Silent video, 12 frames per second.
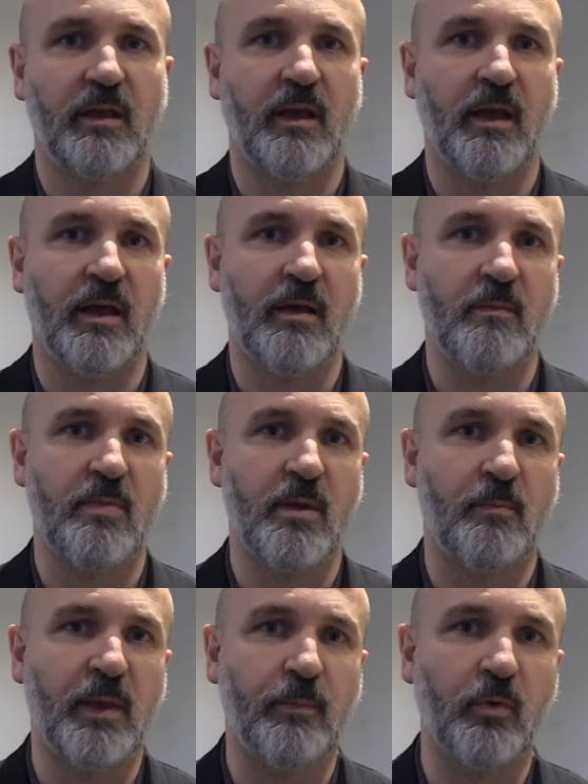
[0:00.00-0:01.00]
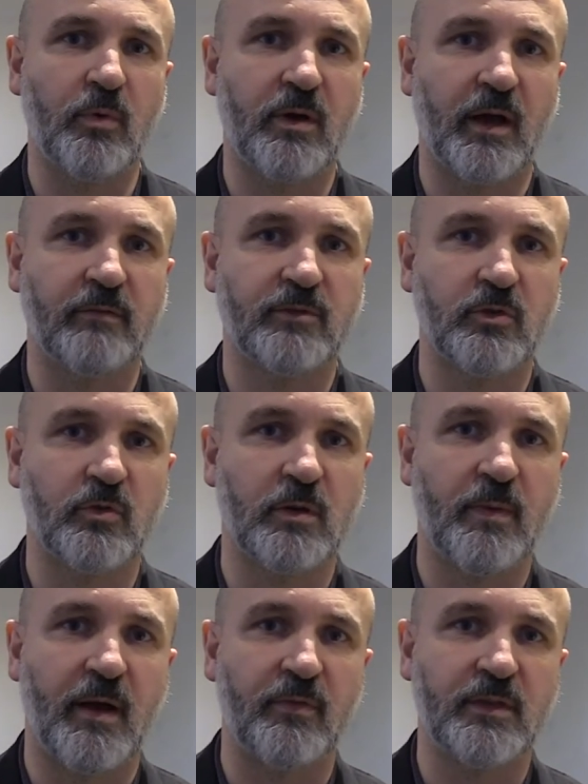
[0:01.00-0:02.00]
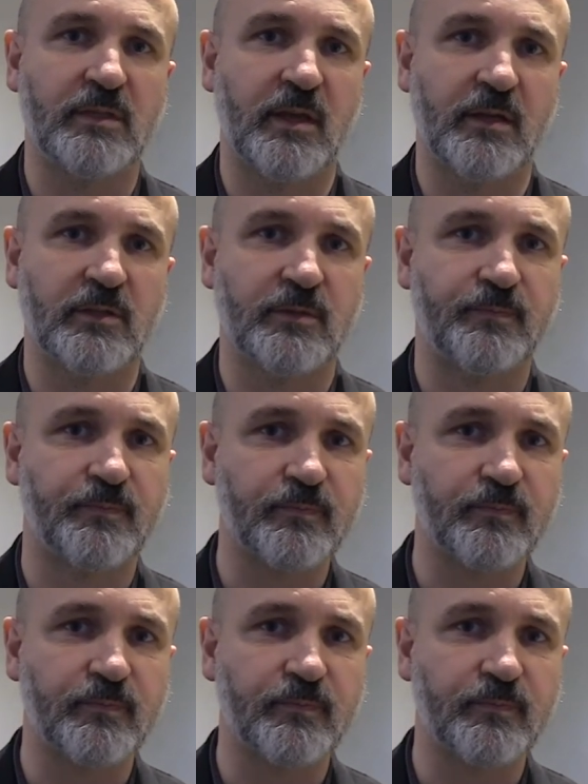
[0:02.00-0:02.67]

that people will kind of talk about these things.